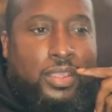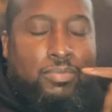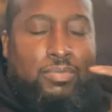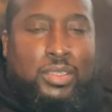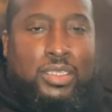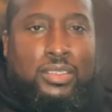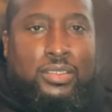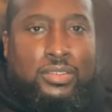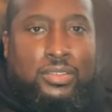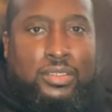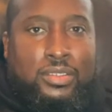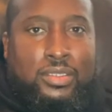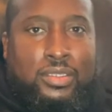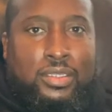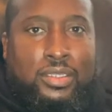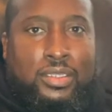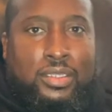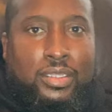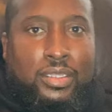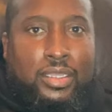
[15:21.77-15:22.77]
That means
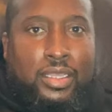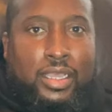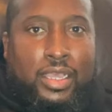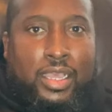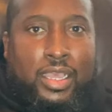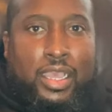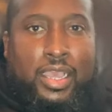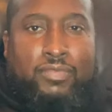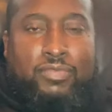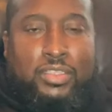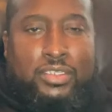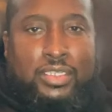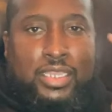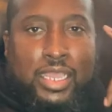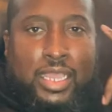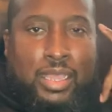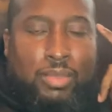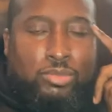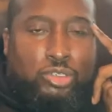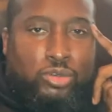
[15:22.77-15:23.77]
I have to
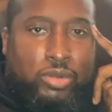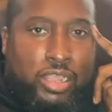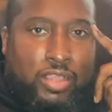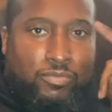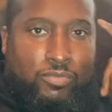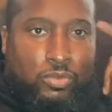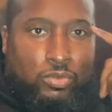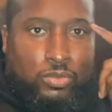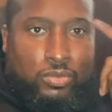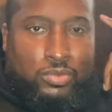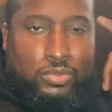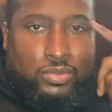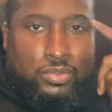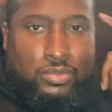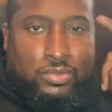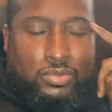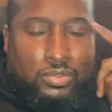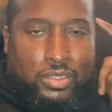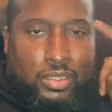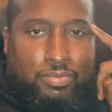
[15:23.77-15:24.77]
time travel
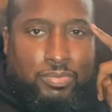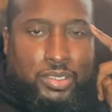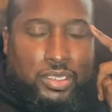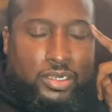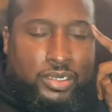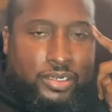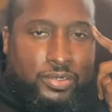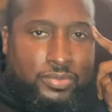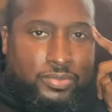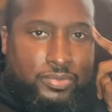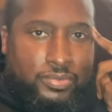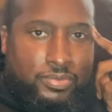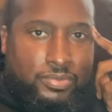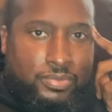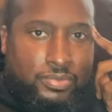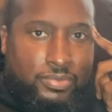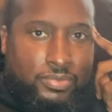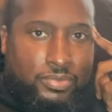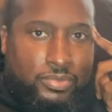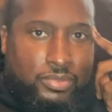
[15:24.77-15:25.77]
up here
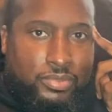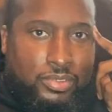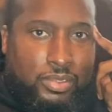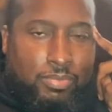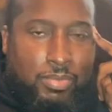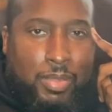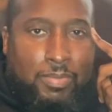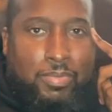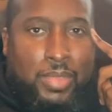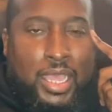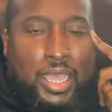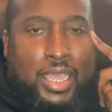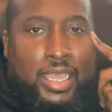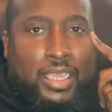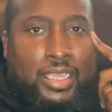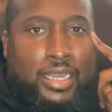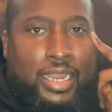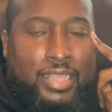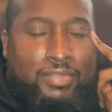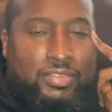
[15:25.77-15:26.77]
in my
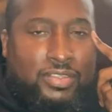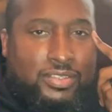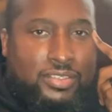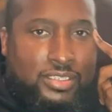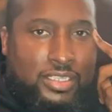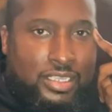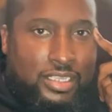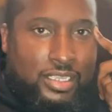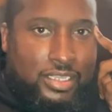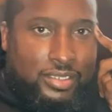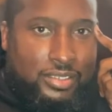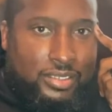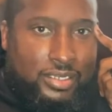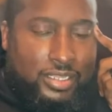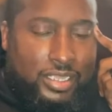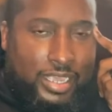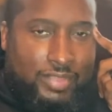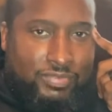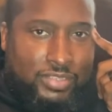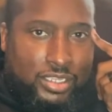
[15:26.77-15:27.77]
mind. I have to see it.
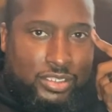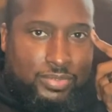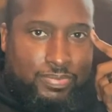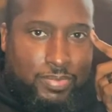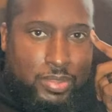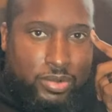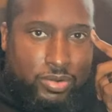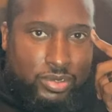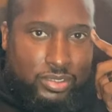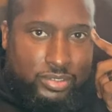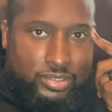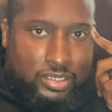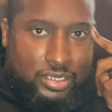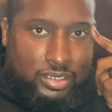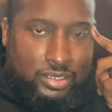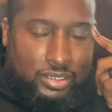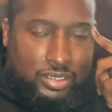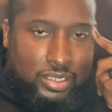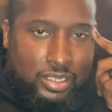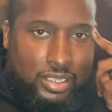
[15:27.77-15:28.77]
I have to experience
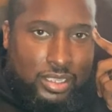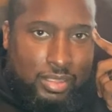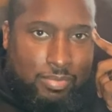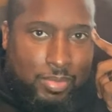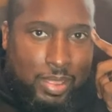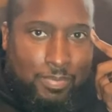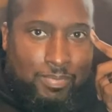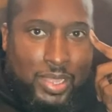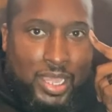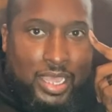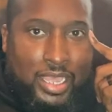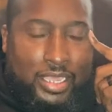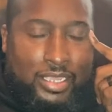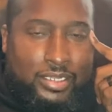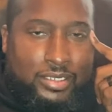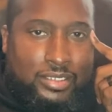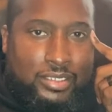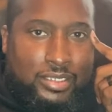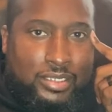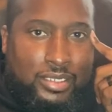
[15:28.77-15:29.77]
it in my
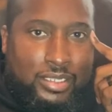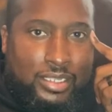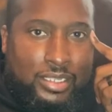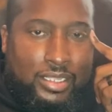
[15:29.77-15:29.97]
mind.